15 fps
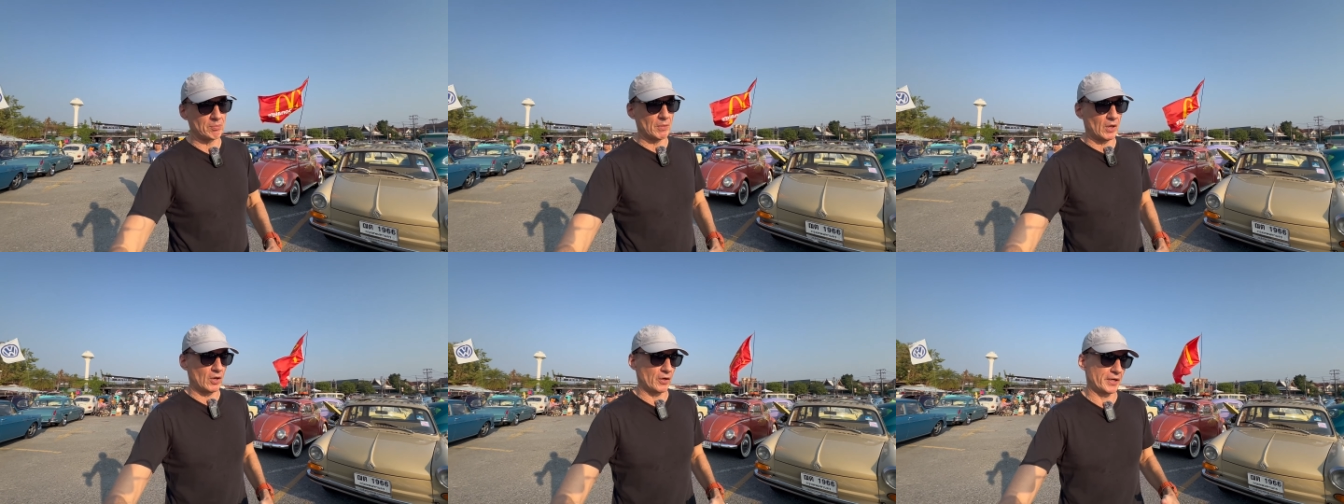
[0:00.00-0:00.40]

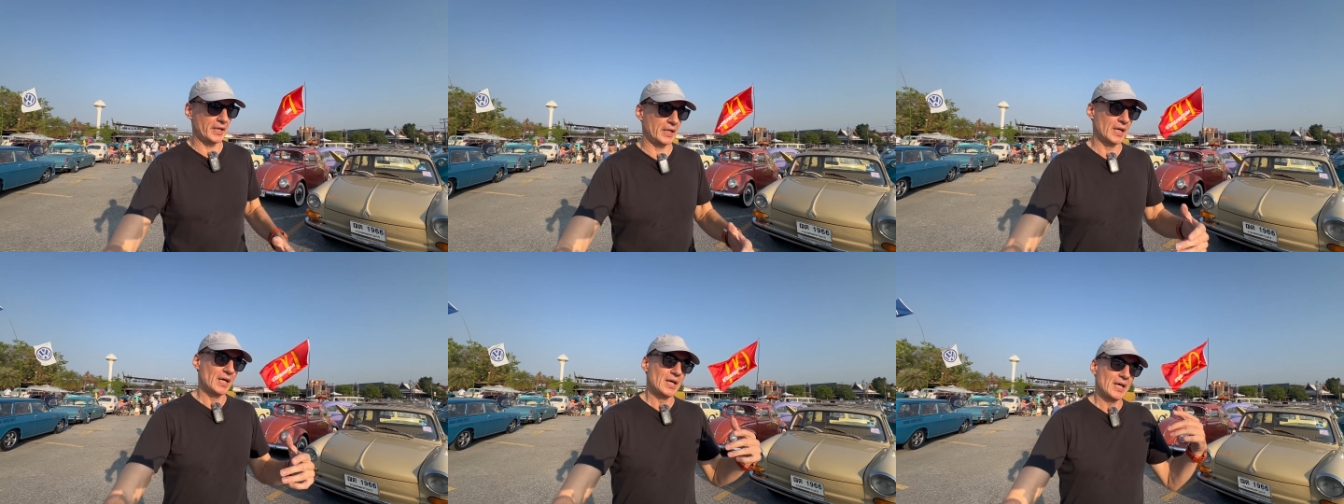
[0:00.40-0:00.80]

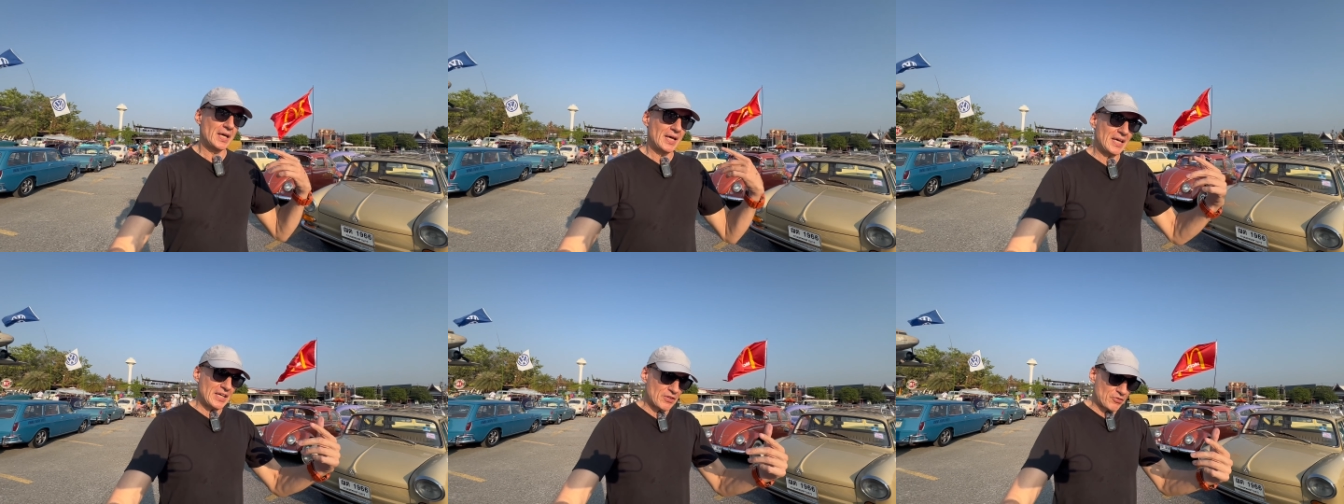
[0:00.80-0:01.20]
market,
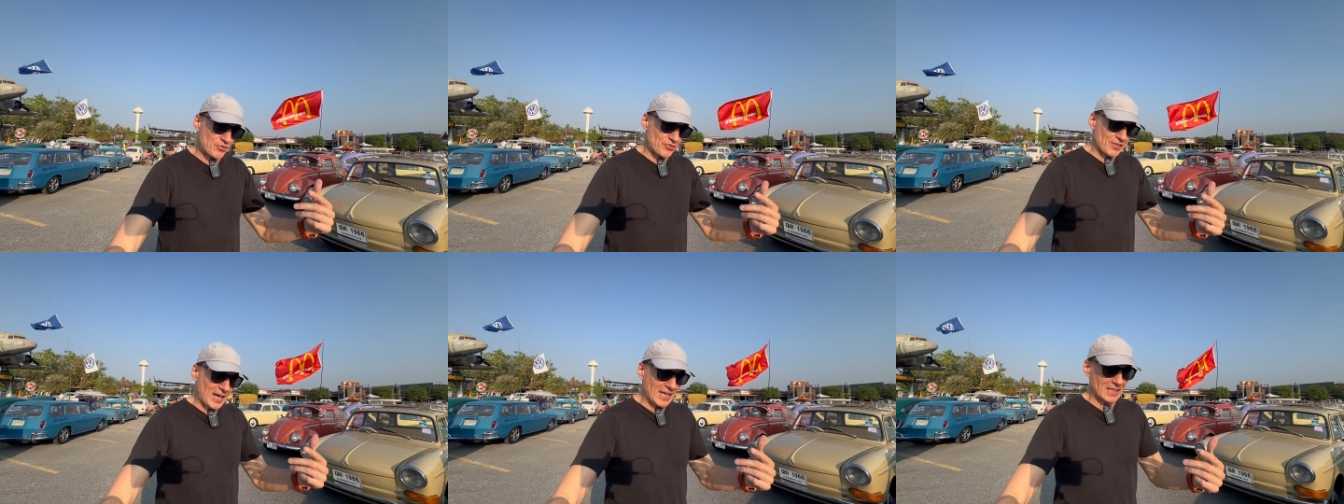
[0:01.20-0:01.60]

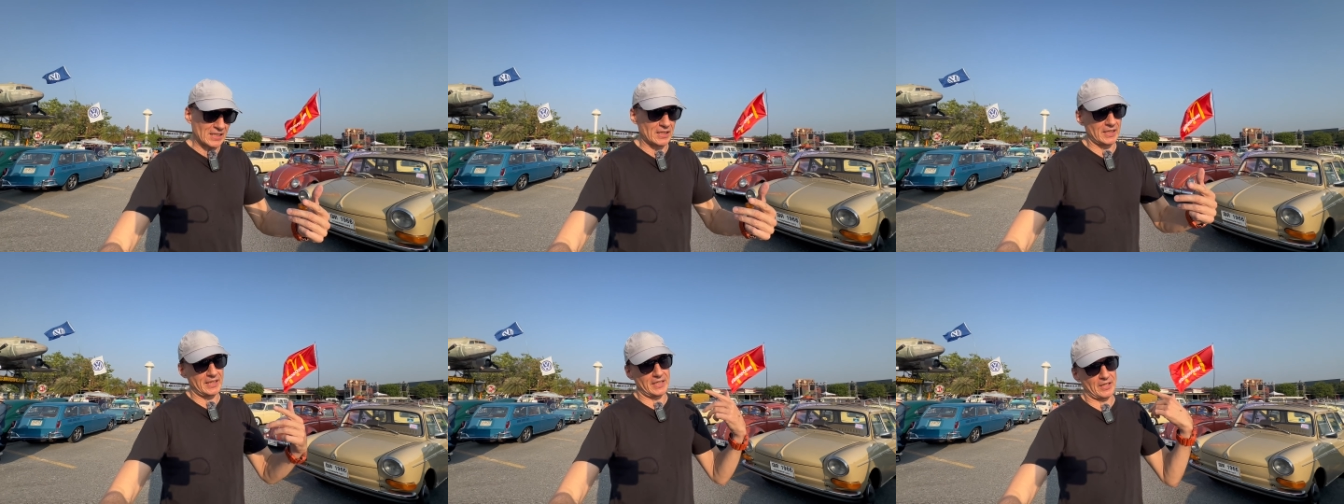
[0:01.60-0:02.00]

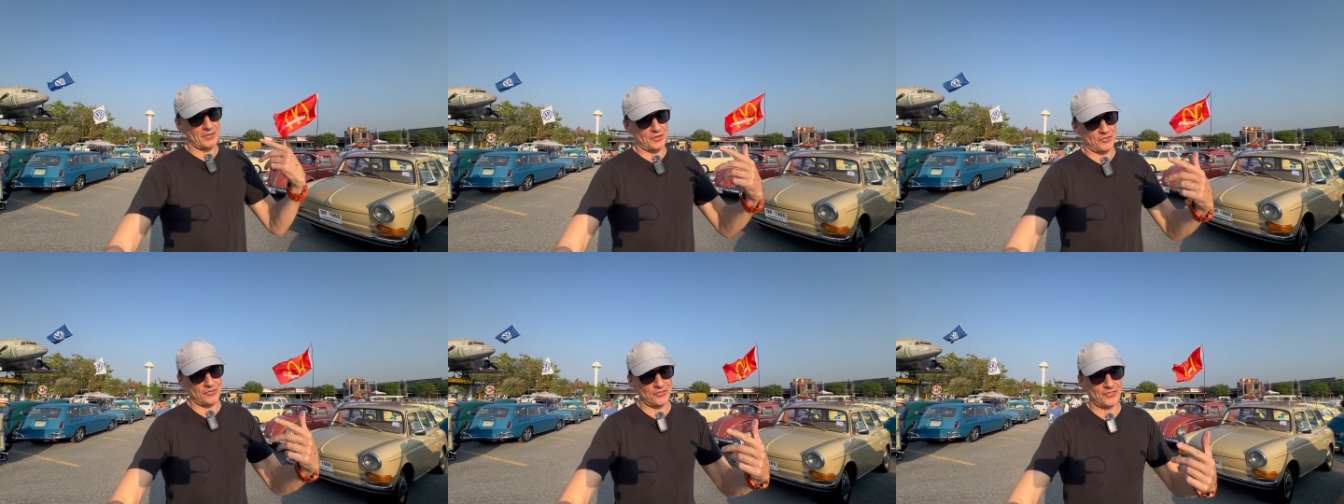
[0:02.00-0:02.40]
exactly
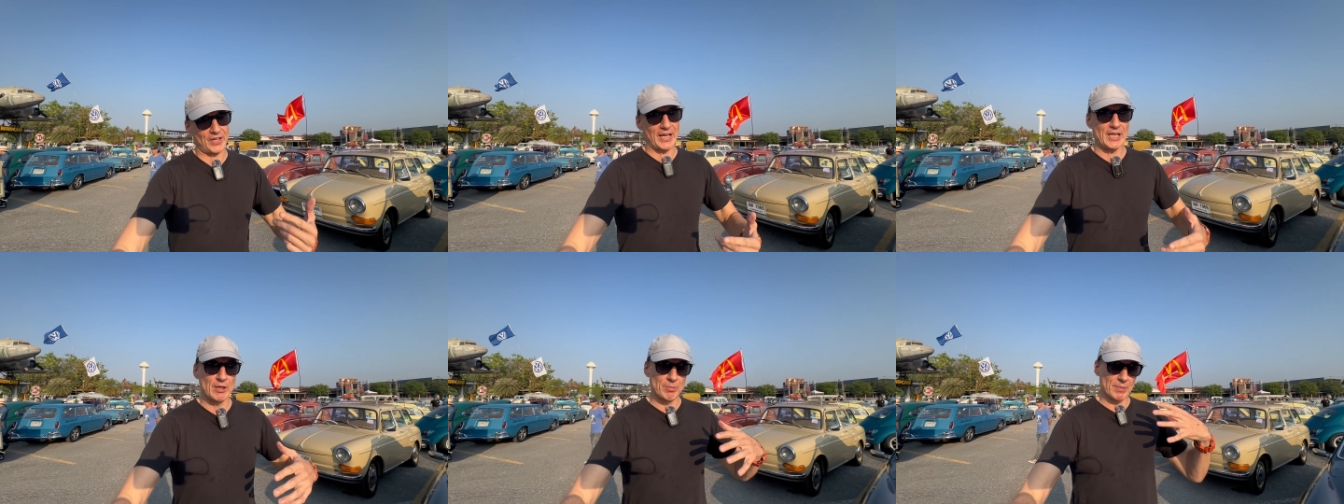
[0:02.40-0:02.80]
the
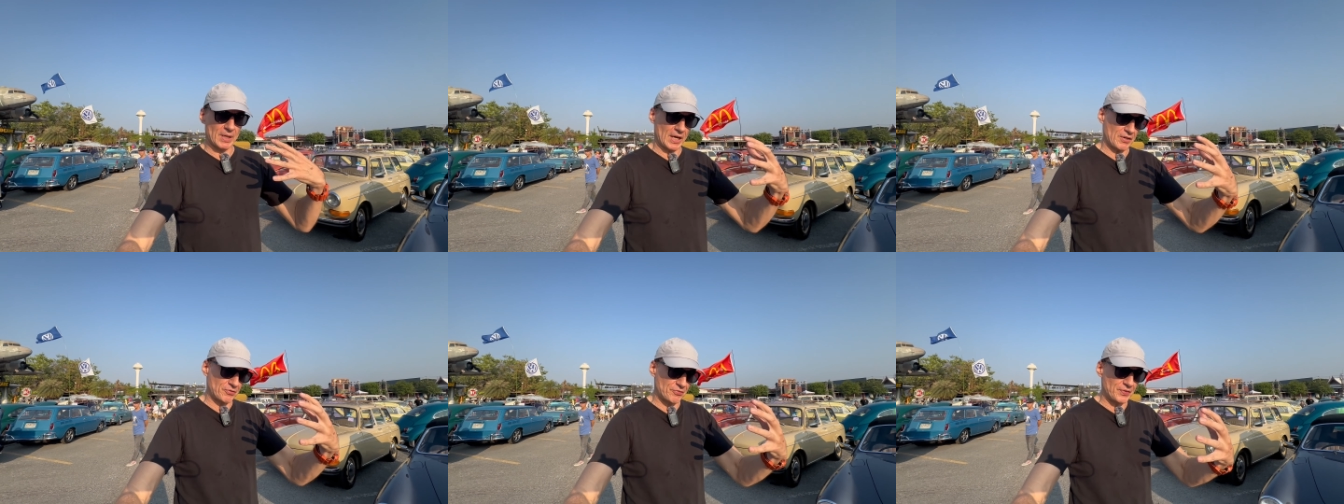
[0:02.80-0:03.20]
same
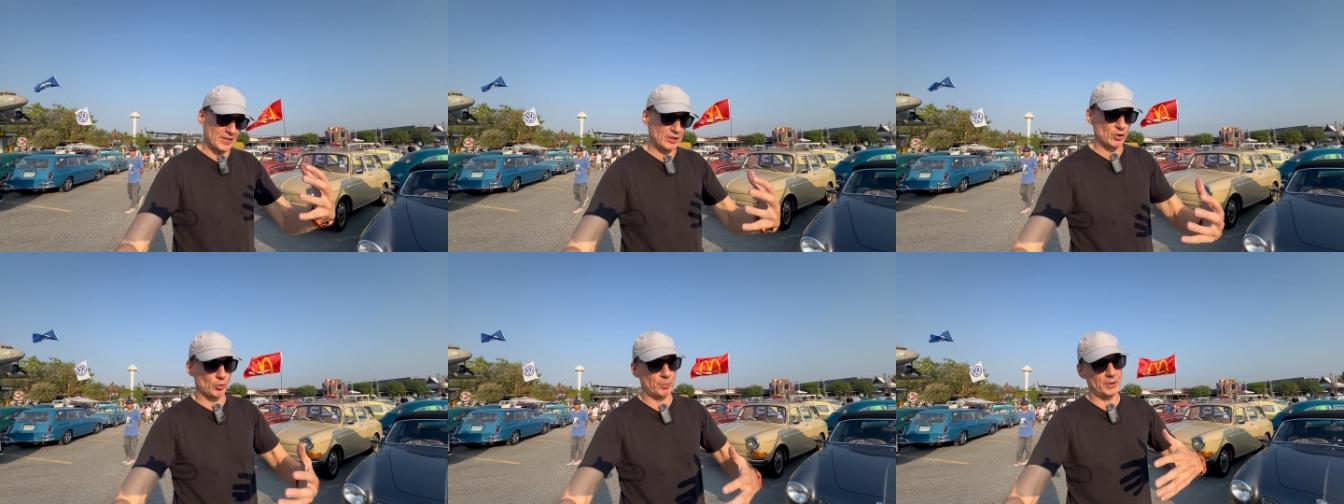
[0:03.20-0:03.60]
as
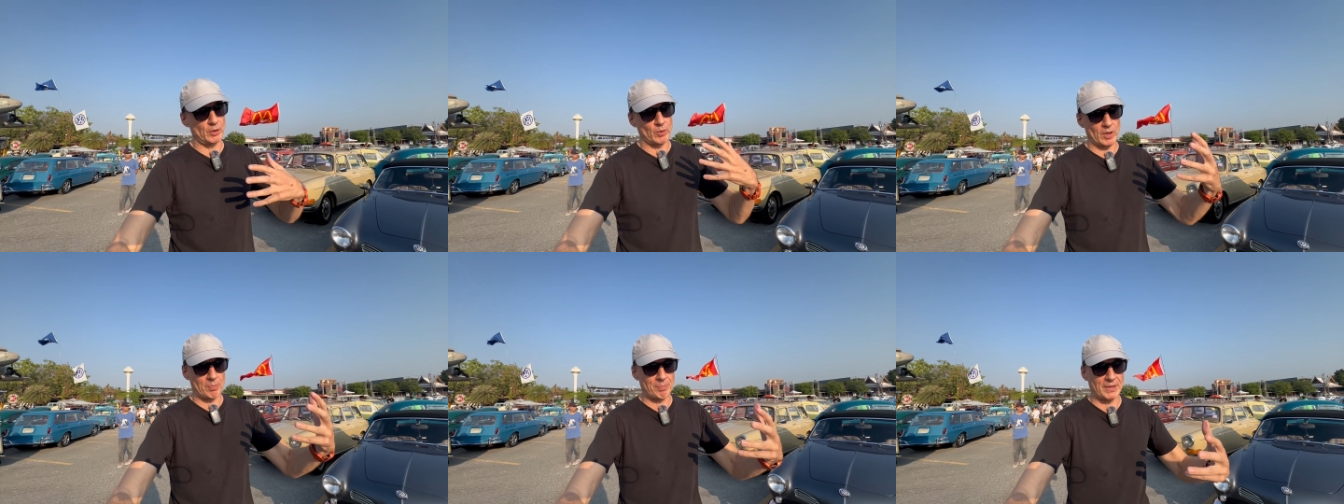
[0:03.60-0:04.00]

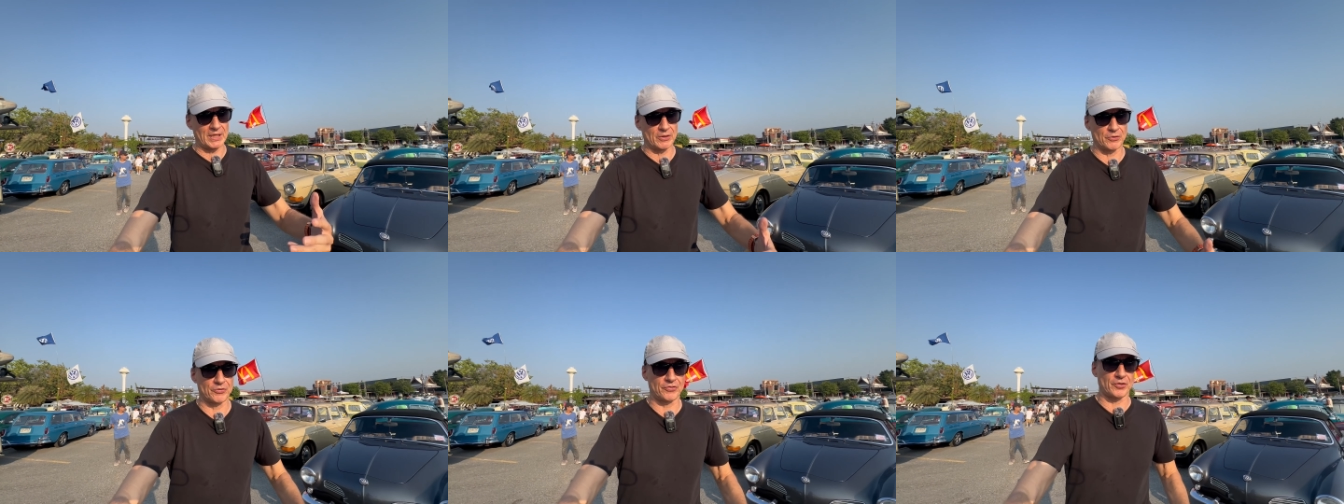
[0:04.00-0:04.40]
VW
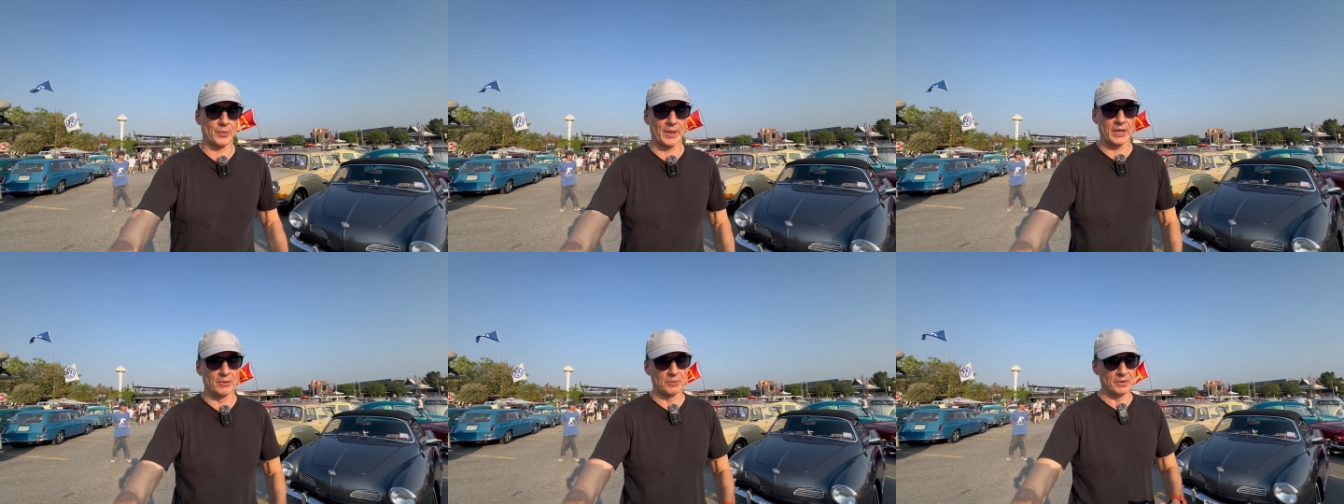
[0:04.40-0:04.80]
appeals to
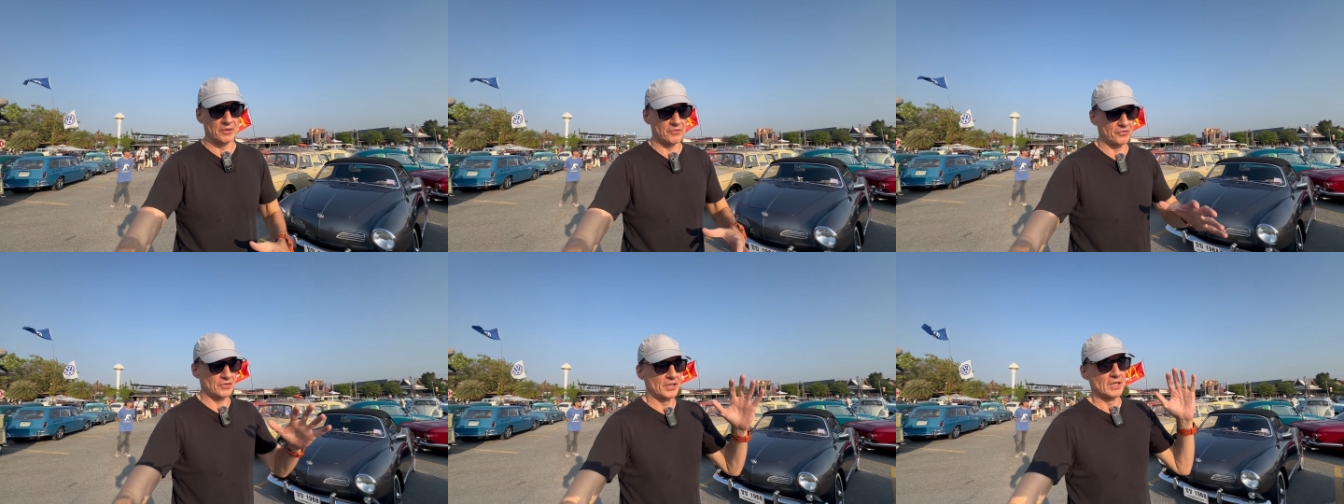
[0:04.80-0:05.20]

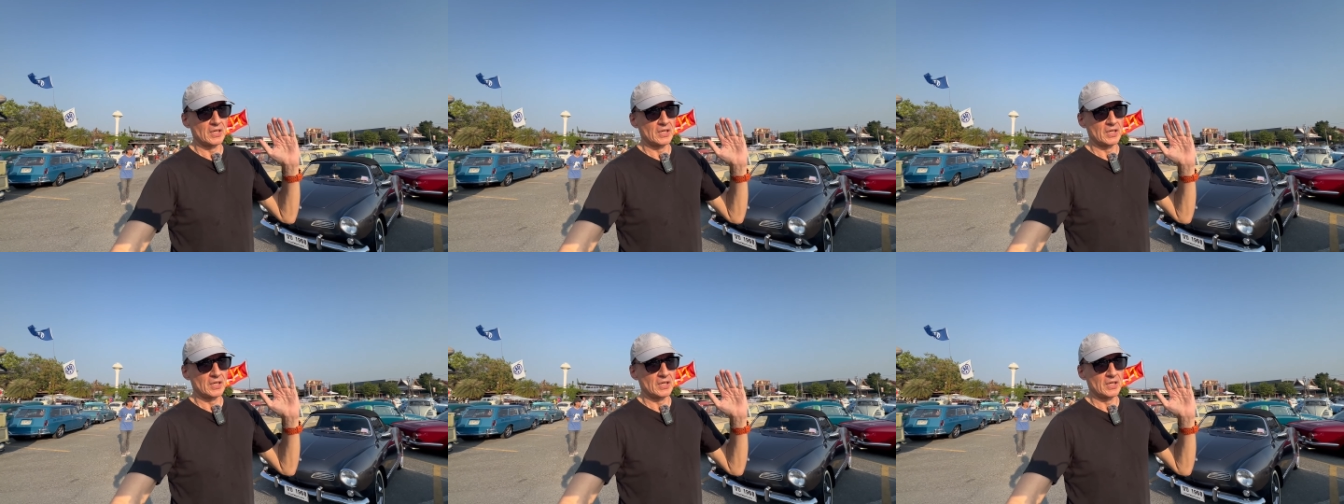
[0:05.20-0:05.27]
owners.